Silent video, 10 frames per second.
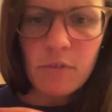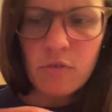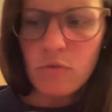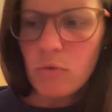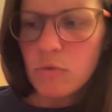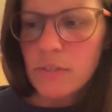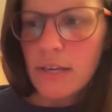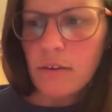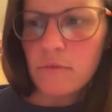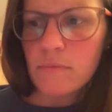to scroll
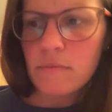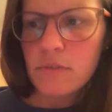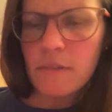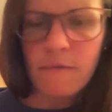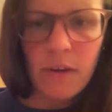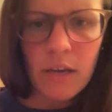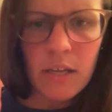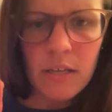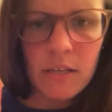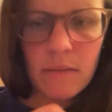down to
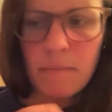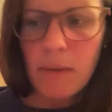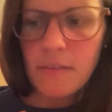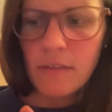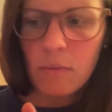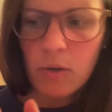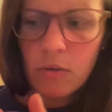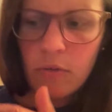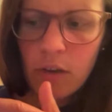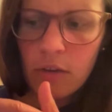find, basically what
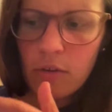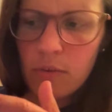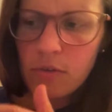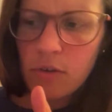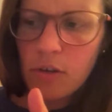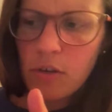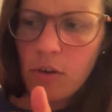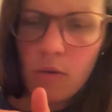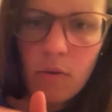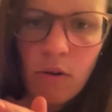you're going to do is you're going to
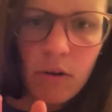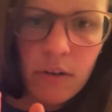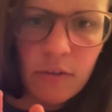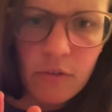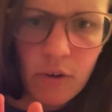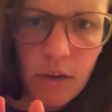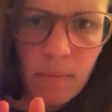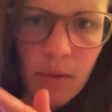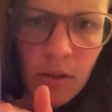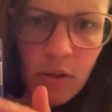go on
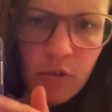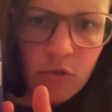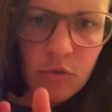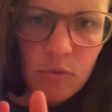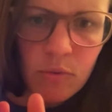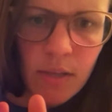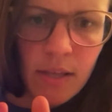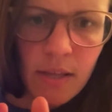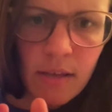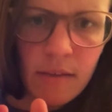Instagram to
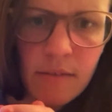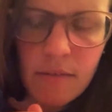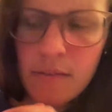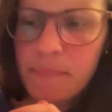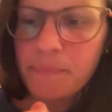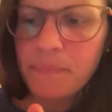his